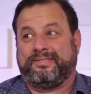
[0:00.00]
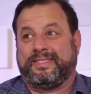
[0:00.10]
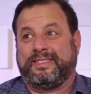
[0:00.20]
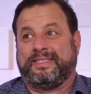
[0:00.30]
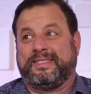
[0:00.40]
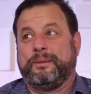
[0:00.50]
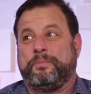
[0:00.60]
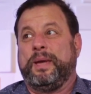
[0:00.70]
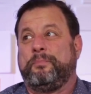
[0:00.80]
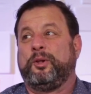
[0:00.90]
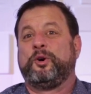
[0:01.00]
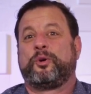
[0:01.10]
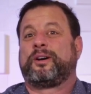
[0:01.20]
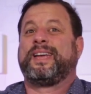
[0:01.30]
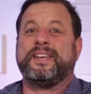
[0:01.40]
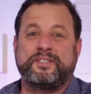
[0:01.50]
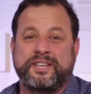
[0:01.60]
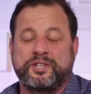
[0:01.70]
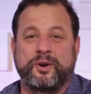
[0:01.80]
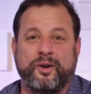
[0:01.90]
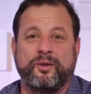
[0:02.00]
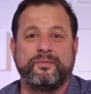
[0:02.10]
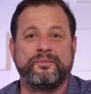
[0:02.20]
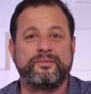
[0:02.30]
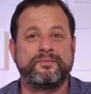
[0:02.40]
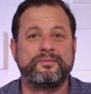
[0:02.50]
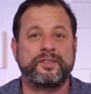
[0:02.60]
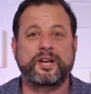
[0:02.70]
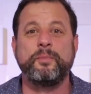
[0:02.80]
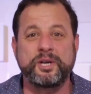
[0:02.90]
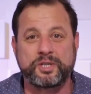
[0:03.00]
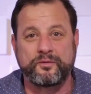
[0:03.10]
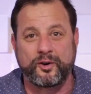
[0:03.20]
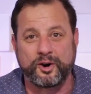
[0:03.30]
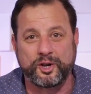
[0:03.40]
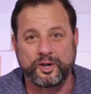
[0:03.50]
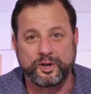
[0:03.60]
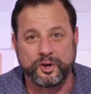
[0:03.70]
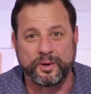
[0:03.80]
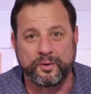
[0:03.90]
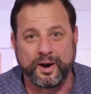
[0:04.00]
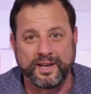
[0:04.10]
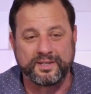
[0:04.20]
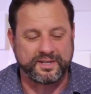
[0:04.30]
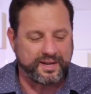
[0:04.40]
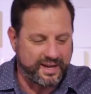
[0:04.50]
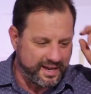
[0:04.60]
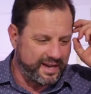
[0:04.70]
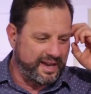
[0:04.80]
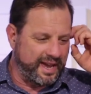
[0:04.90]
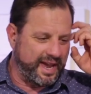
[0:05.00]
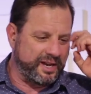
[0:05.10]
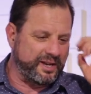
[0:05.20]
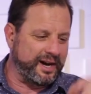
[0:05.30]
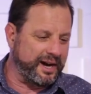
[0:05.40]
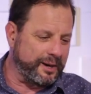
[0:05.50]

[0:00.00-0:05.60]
the people who are against Israel. The Commission for Human Rights. And